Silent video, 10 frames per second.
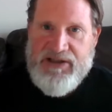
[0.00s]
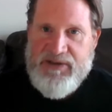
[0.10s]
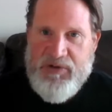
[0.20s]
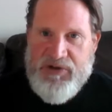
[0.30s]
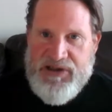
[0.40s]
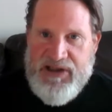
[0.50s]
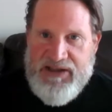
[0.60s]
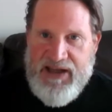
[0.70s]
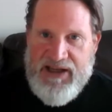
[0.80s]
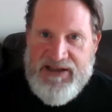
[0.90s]
person that
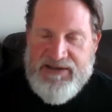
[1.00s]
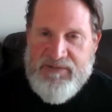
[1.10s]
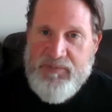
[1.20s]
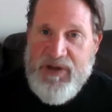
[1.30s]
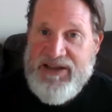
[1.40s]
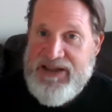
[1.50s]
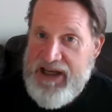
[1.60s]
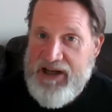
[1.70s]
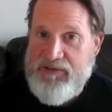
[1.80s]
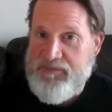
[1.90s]
takes big
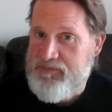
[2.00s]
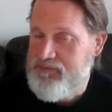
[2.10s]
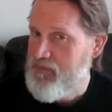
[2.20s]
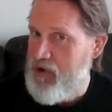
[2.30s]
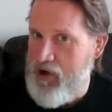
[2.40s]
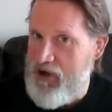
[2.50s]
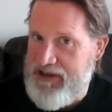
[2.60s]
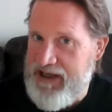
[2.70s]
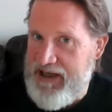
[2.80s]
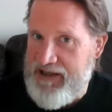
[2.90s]
data, hard
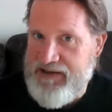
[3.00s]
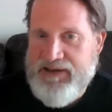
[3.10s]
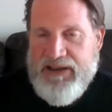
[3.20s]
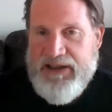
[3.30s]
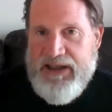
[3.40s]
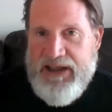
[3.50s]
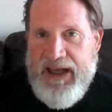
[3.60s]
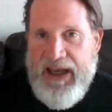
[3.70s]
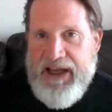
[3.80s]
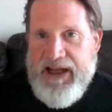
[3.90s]
data,
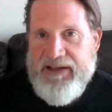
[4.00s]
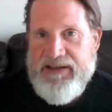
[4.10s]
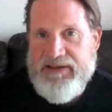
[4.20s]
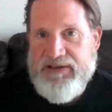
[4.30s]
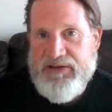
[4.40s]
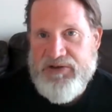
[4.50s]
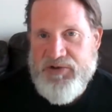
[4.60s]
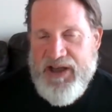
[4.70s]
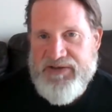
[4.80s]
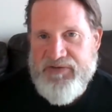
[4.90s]
and
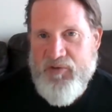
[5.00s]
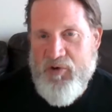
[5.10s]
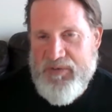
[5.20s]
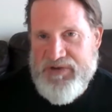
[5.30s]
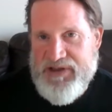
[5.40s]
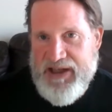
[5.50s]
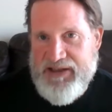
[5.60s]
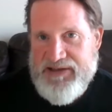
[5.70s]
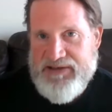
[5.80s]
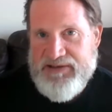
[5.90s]
transforms
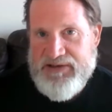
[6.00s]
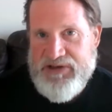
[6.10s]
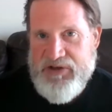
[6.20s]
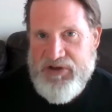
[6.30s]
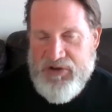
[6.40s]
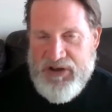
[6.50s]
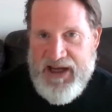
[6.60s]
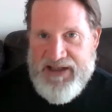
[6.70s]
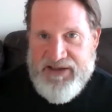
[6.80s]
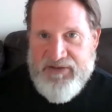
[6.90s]
it to
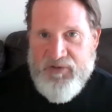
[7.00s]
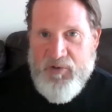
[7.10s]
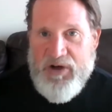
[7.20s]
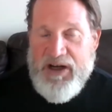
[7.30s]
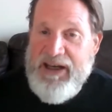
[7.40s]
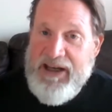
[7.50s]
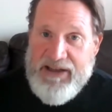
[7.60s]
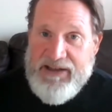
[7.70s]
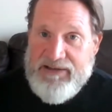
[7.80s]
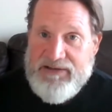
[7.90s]
utilize it for a
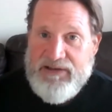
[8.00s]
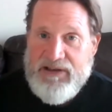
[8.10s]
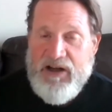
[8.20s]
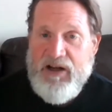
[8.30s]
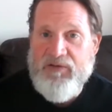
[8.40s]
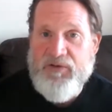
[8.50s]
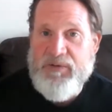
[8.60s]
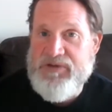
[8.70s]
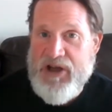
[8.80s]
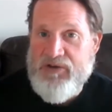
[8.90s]
need for
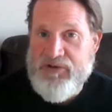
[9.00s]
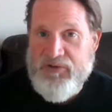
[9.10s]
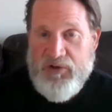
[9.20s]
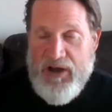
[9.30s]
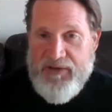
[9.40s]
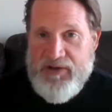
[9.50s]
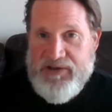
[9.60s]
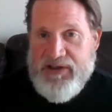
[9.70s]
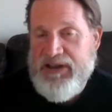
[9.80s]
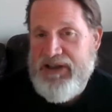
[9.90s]
themselves or for
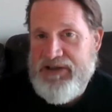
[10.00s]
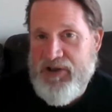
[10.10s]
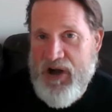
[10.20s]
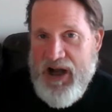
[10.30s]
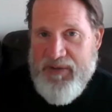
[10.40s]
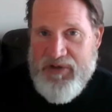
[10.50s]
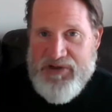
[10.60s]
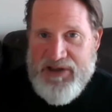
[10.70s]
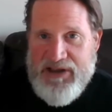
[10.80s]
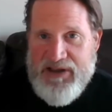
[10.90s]
others. So I'm
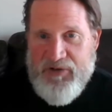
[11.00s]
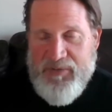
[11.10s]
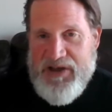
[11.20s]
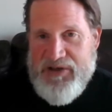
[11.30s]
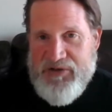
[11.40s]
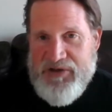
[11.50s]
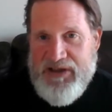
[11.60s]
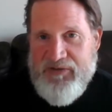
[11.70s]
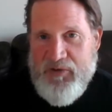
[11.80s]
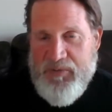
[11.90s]
using the informational
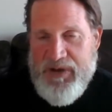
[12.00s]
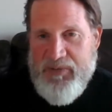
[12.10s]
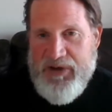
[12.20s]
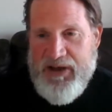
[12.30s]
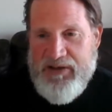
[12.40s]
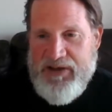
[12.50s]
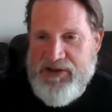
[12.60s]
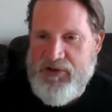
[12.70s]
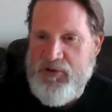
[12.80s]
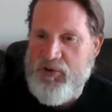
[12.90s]
need for people that need
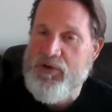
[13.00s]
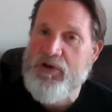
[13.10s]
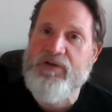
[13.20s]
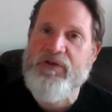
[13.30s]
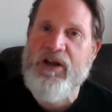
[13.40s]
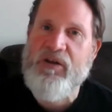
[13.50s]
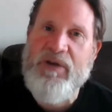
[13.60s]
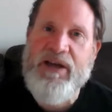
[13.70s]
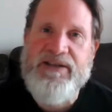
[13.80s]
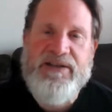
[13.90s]
to do career development,